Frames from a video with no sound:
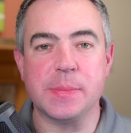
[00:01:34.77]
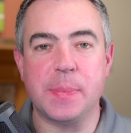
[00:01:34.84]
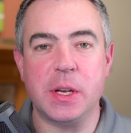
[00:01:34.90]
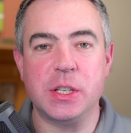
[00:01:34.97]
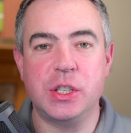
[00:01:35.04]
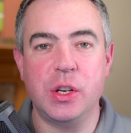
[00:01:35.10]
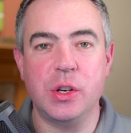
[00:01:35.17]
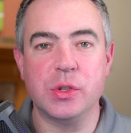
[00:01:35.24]

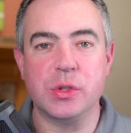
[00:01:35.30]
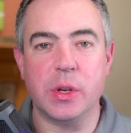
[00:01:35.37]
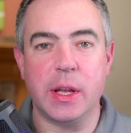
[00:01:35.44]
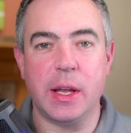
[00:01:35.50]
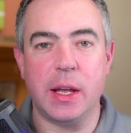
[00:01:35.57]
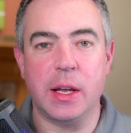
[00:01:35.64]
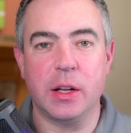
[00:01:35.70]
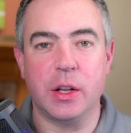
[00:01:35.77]
pitch
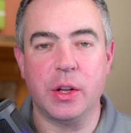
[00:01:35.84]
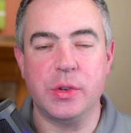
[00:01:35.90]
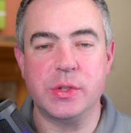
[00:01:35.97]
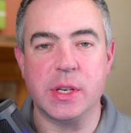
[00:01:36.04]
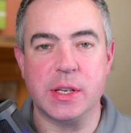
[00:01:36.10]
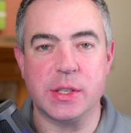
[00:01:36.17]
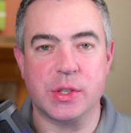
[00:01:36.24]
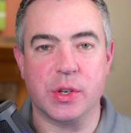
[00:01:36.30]
usually includes
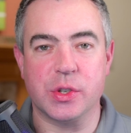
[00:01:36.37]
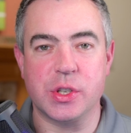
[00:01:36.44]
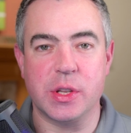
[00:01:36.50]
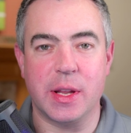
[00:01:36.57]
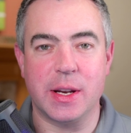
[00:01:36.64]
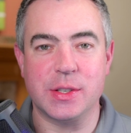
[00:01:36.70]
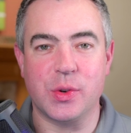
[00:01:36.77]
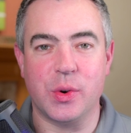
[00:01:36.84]
an assertion
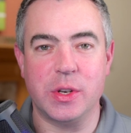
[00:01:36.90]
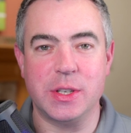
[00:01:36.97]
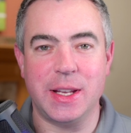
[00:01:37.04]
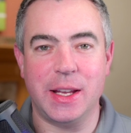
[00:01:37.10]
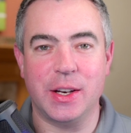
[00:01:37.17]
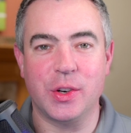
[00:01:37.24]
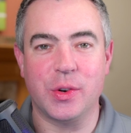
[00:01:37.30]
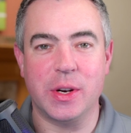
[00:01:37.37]
that it's going
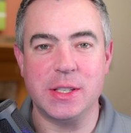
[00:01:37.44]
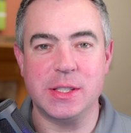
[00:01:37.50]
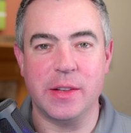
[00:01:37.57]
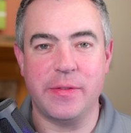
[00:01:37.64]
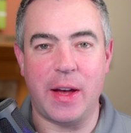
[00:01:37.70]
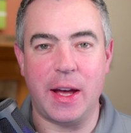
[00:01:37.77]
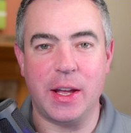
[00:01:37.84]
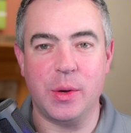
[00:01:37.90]
to increase the
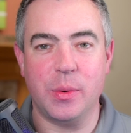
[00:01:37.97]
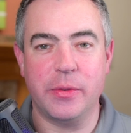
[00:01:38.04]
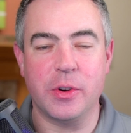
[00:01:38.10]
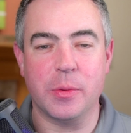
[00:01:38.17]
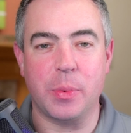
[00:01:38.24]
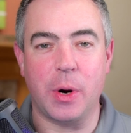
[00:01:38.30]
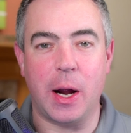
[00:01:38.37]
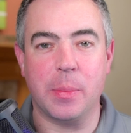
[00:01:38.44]
value of
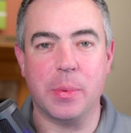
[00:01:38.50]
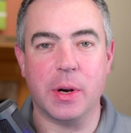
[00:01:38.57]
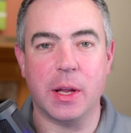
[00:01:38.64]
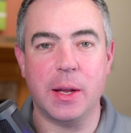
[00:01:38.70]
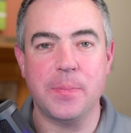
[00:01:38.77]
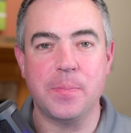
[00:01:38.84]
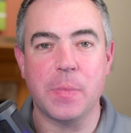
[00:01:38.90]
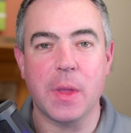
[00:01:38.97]
your
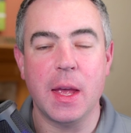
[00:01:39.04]
property,